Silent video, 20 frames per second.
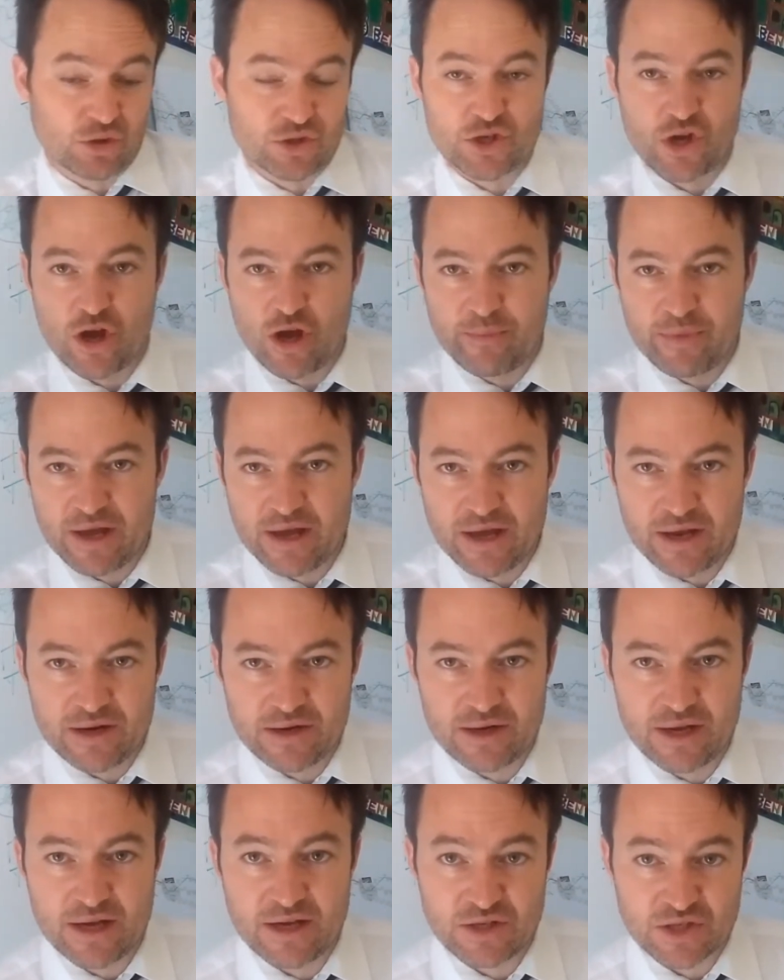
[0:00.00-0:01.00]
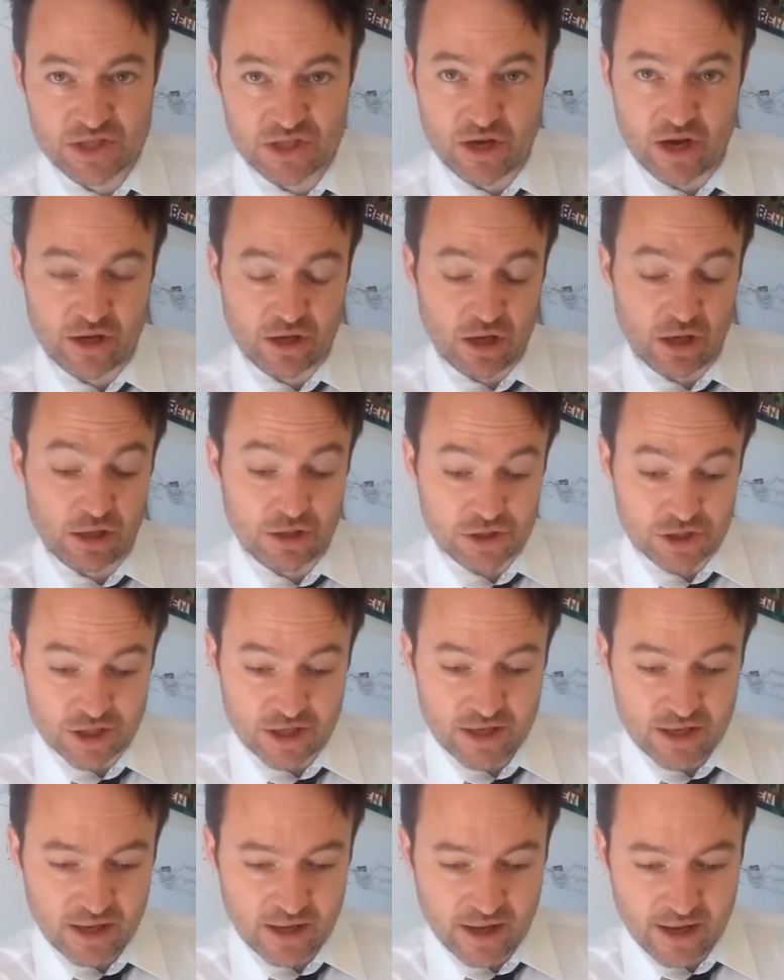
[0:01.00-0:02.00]
term in
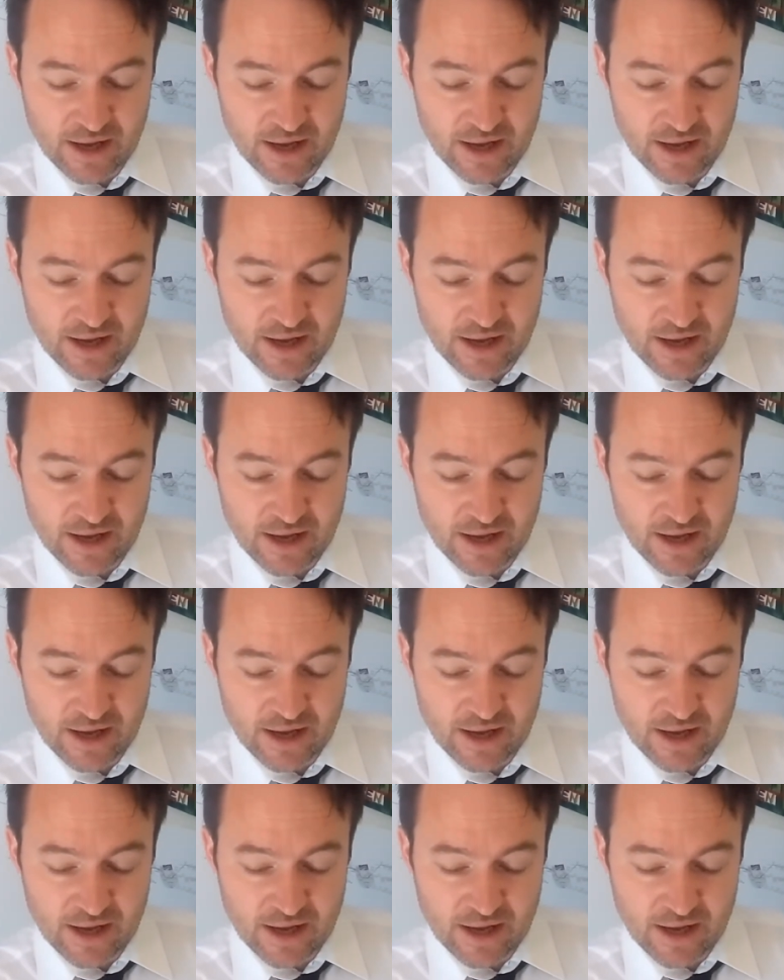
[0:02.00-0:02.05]
psychology.